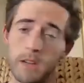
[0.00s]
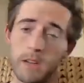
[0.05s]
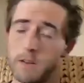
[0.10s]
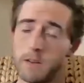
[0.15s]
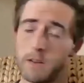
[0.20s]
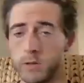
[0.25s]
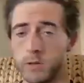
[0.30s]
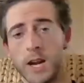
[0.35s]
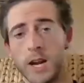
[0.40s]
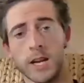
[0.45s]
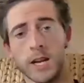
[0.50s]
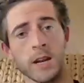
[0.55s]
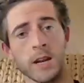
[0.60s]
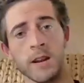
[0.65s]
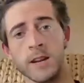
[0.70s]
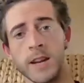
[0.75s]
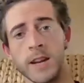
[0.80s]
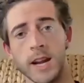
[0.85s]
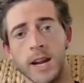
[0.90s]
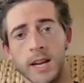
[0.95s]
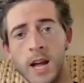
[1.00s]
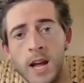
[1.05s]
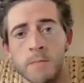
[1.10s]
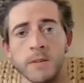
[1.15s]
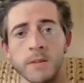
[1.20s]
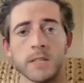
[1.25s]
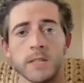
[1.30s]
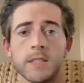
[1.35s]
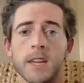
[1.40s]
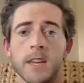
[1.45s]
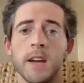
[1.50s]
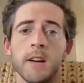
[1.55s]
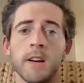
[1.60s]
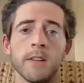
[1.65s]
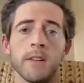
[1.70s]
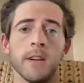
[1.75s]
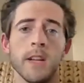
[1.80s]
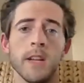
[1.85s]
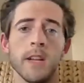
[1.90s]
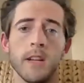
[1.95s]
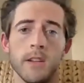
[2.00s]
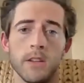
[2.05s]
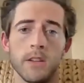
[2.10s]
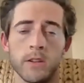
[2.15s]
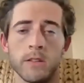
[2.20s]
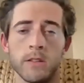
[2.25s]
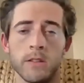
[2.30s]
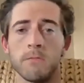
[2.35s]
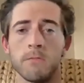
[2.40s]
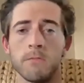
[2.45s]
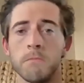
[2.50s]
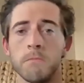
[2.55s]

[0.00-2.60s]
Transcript: we're talking on an economic scale, it,